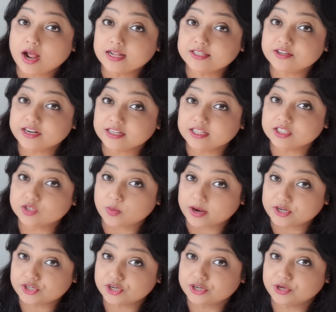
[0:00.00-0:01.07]
answering this
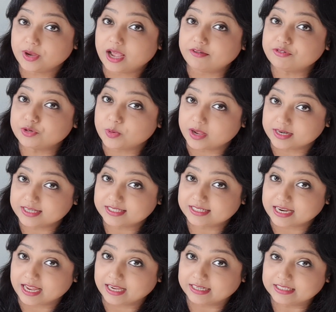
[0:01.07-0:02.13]
question, you have to
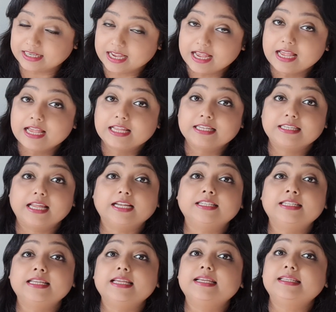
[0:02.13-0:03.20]
understand
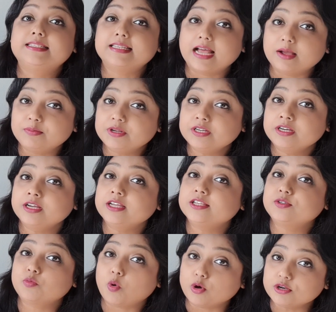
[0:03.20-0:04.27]
that the examiner
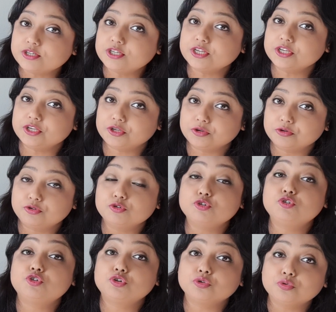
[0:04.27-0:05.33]
is wanting you to
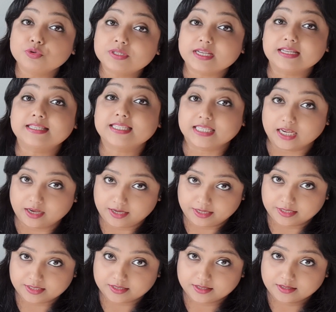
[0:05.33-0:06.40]
choose a
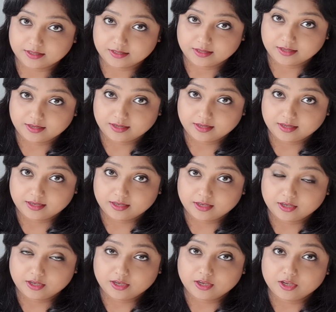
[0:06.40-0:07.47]
side.
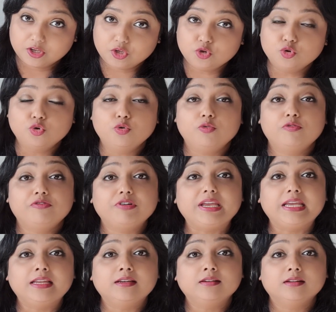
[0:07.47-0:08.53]
You
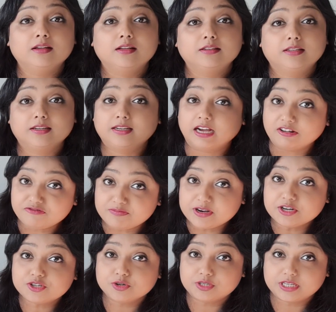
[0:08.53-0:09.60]
feel the
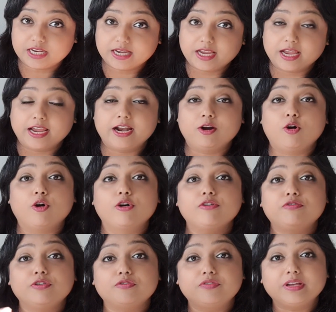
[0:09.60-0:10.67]
government should take care, or
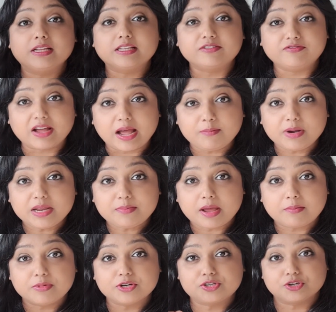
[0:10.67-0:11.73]
if you feel the family
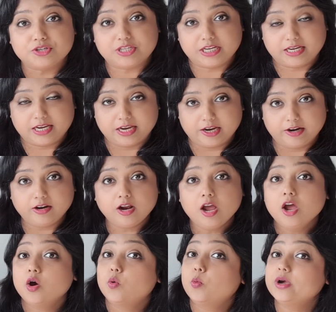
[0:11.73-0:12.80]
member should take care,
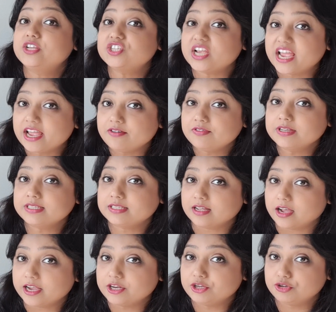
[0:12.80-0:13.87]
whichever
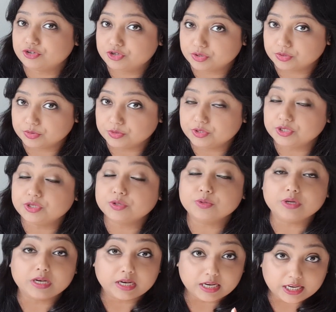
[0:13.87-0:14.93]
side you choose, you
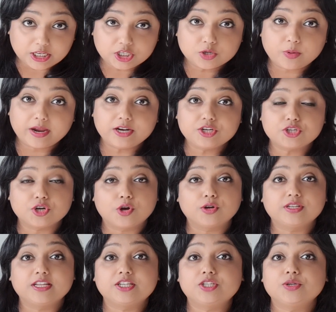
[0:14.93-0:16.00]
need to
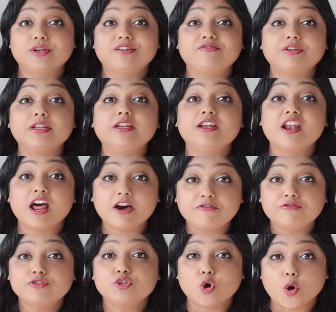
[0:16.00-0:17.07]
ensure that you have
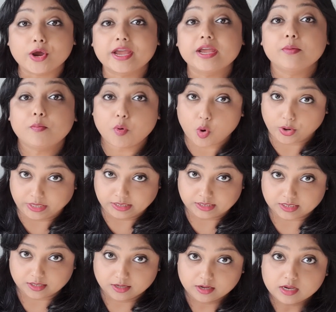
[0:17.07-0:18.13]
enough talking
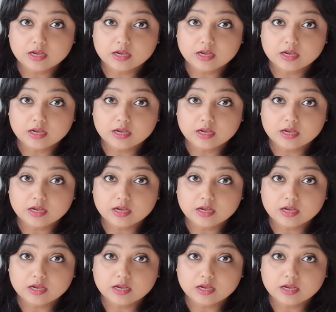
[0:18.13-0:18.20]
points.